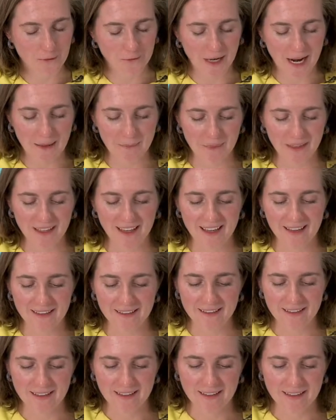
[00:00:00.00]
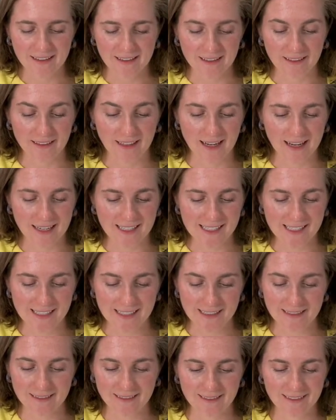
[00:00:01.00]
wrapping it, like I
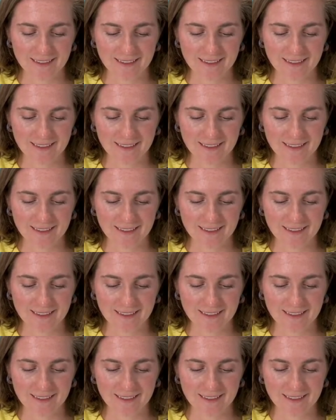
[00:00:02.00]
did,